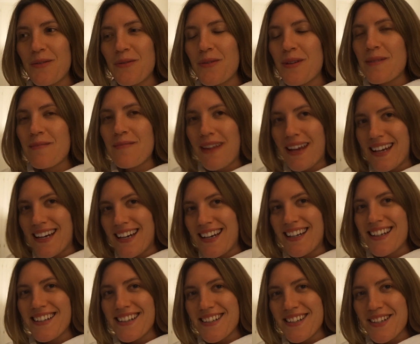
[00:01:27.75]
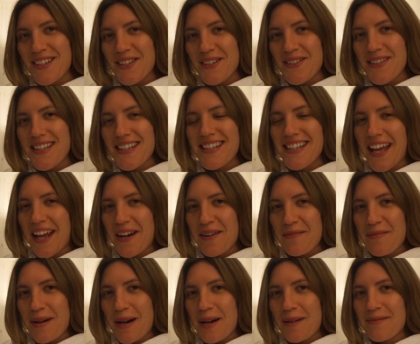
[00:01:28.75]
We made it to Santa
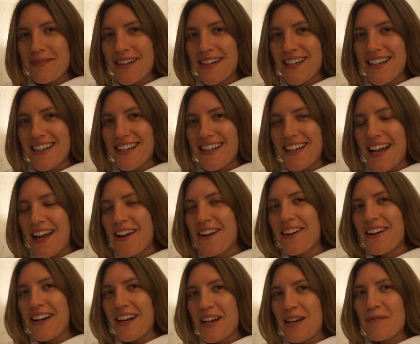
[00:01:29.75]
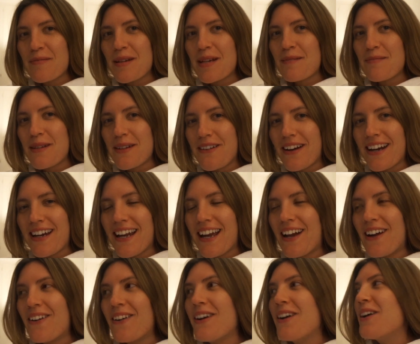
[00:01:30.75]
Barbara at our Airbnb right
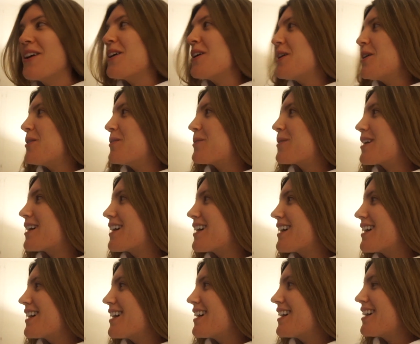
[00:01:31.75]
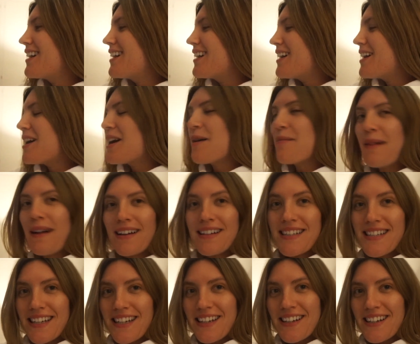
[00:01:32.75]
now. We're about
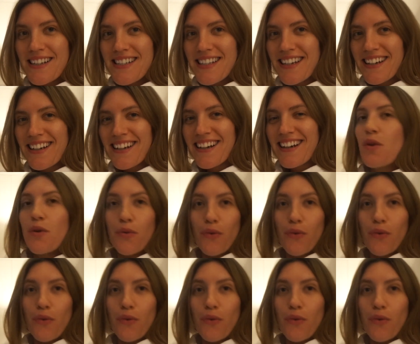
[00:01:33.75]
to eat our dinner.